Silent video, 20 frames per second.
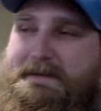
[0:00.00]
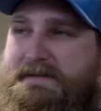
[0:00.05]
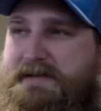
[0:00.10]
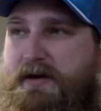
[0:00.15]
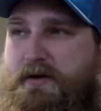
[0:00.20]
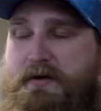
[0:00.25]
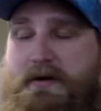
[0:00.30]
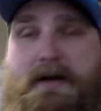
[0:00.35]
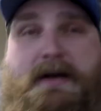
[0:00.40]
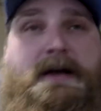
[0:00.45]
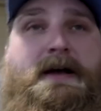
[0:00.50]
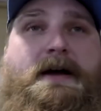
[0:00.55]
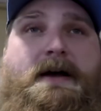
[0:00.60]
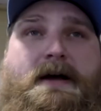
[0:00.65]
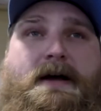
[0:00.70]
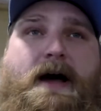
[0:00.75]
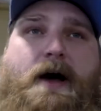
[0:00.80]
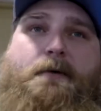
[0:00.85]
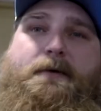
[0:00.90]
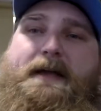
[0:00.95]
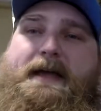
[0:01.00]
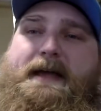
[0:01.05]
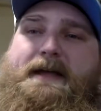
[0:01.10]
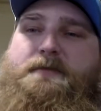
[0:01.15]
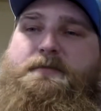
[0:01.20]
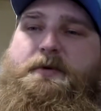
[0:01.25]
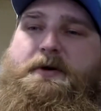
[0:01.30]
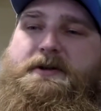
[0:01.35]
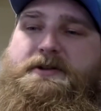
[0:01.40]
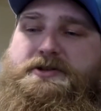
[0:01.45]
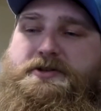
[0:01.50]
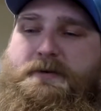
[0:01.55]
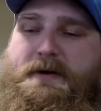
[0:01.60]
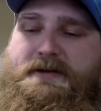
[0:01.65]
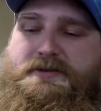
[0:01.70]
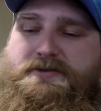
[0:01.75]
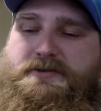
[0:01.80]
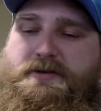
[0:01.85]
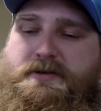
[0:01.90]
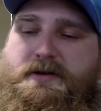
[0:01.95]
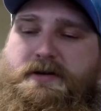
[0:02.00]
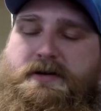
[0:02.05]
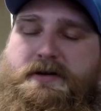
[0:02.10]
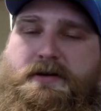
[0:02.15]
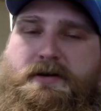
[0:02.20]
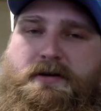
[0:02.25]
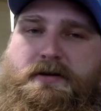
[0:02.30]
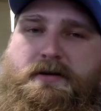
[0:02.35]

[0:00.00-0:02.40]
So I went ahead and put two extra